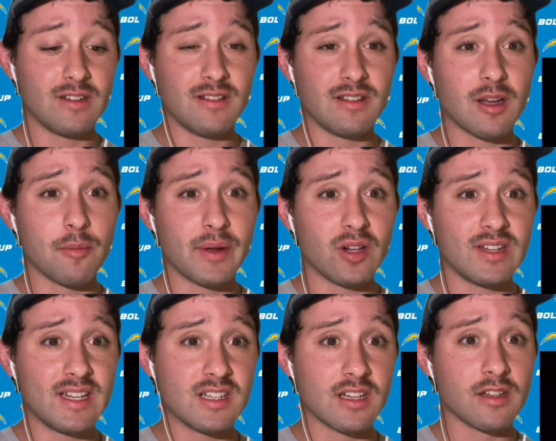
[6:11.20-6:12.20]
the
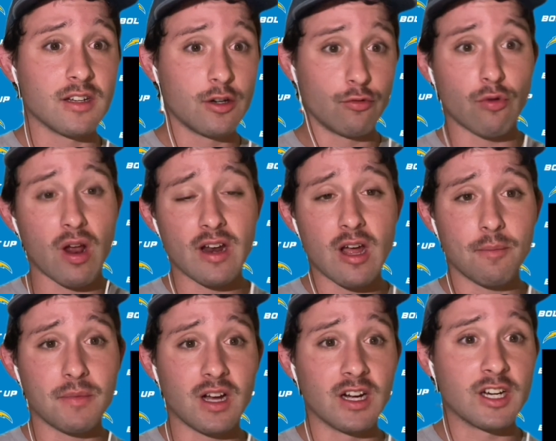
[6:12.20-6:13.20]
ability to run
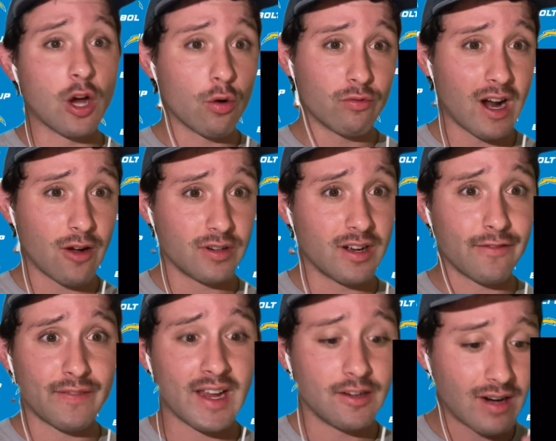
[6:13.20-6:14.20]
up a go route, a
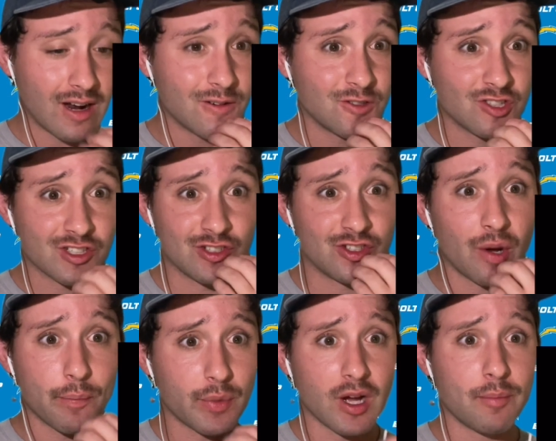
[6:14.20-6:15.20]
fade route, just
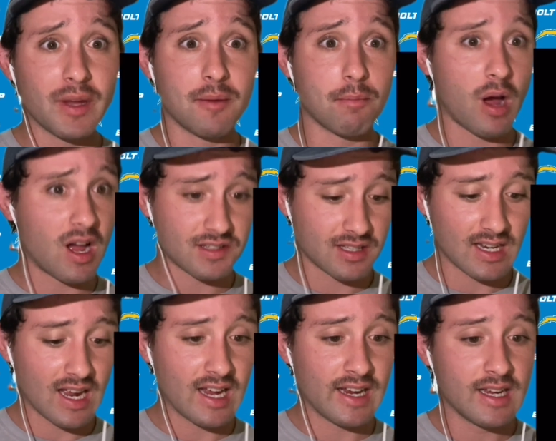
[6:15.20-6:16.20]
jump up and moss a
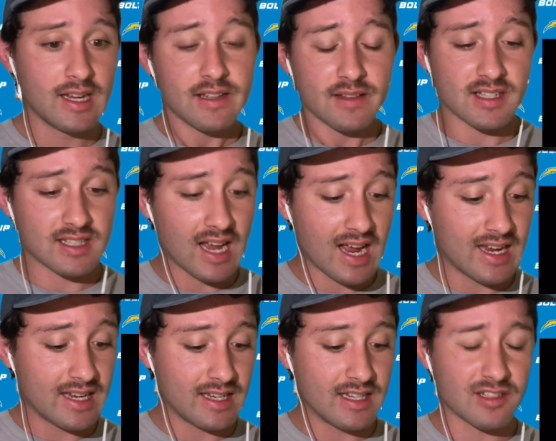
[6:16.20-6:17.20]
guy. This
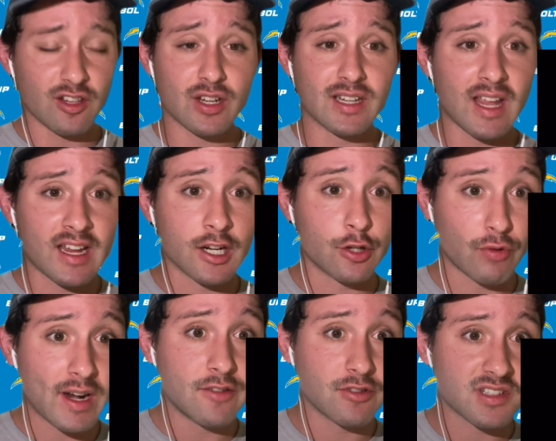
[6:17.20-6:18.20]
guy is looking like a
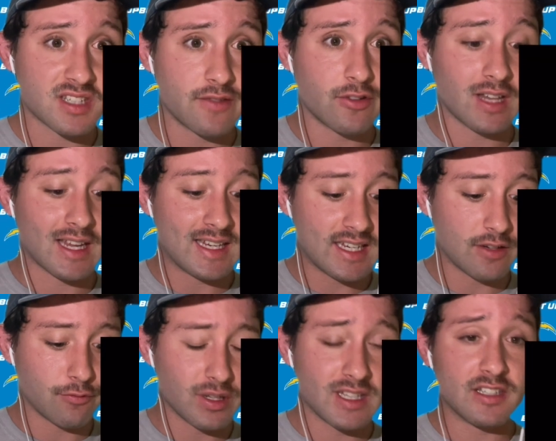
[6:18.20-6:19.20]
great receiver. Like, he
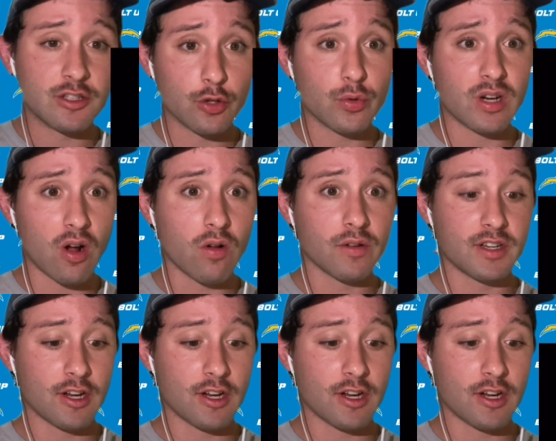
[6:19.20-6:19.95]
can really do it all,